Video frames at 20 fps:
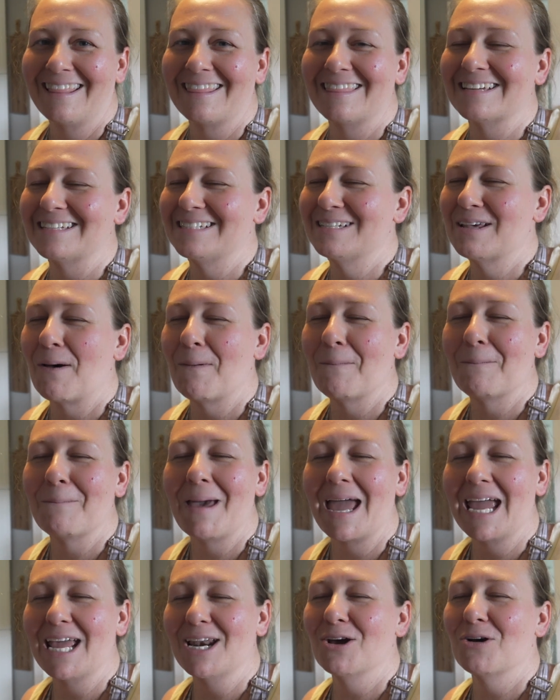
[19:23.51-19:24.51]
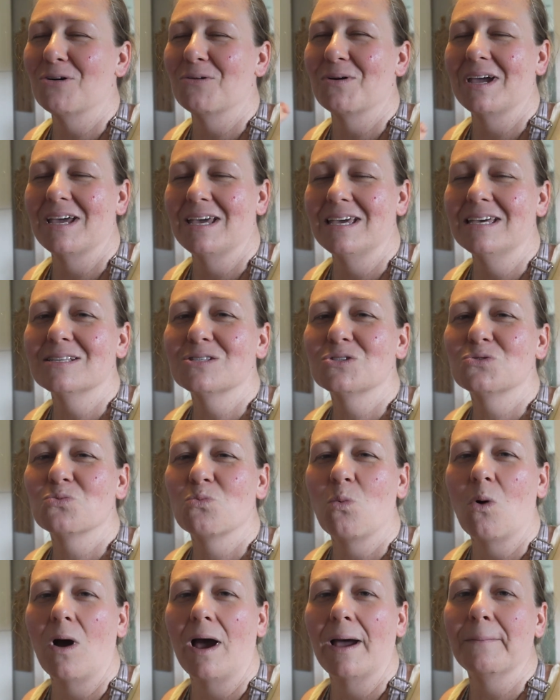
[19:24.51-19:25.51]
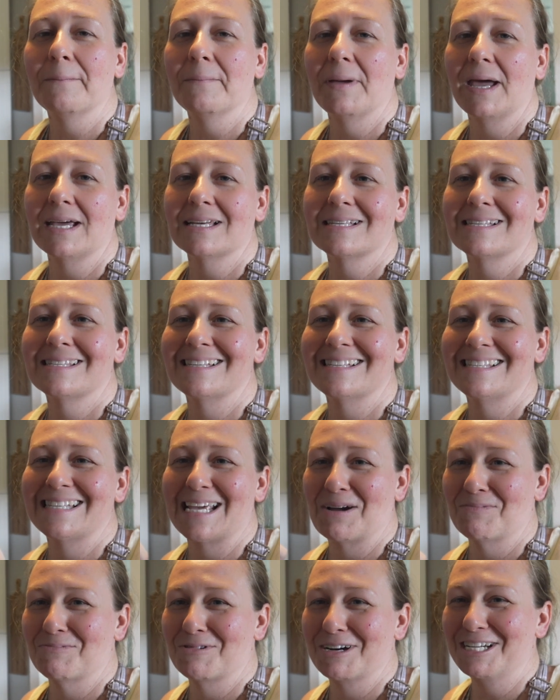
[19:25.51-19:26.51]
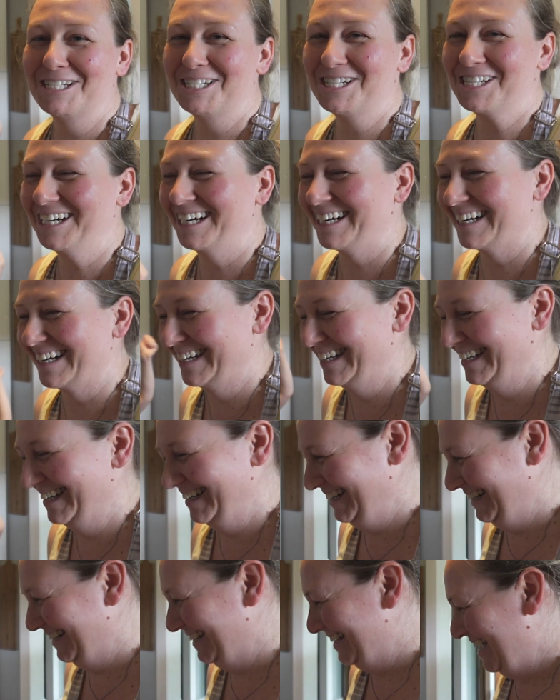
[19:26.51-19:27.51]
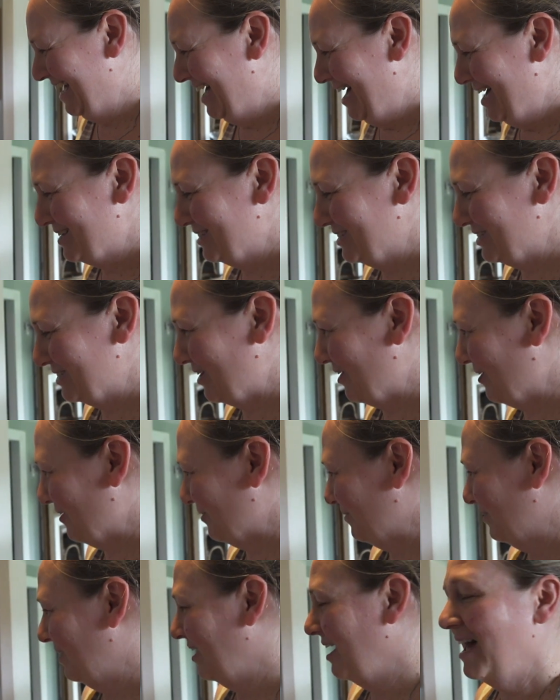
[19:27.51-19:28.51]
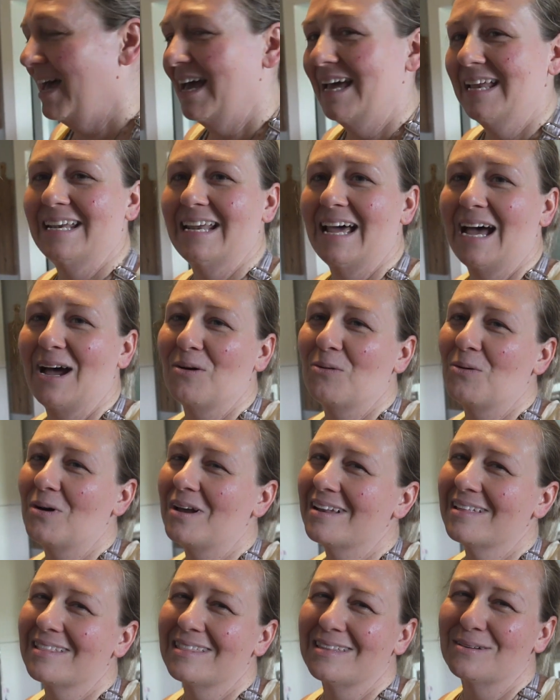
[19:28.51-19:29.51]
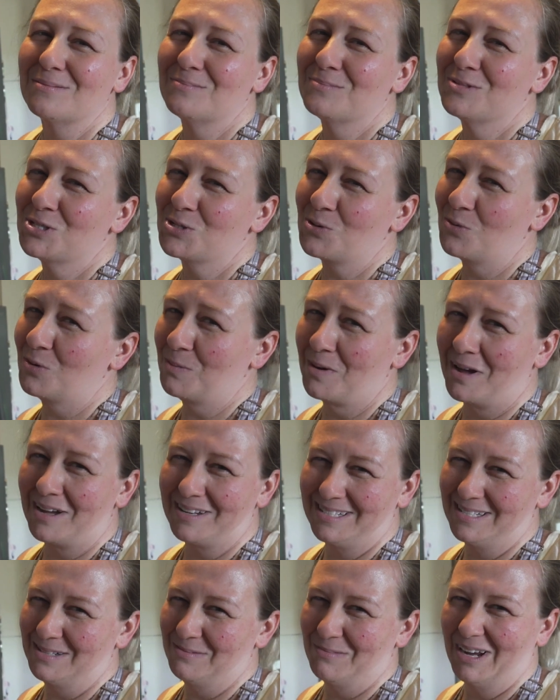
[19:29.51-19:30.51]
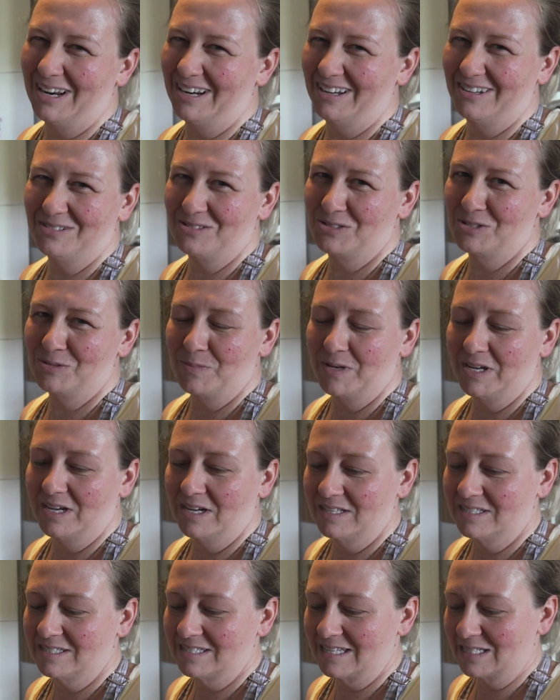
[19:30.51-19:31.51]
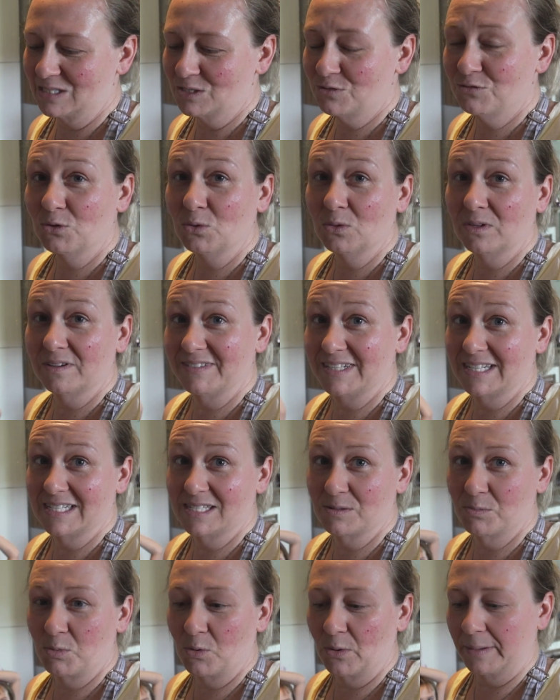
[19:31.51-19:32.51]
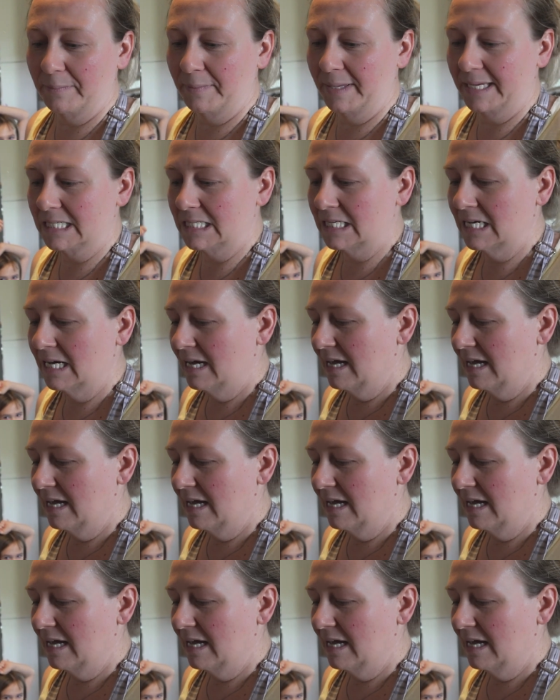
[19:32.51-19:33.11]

The tomato is what makes the sandwich. So, not one of them store-bought tomatoes, because that's full of disappointment.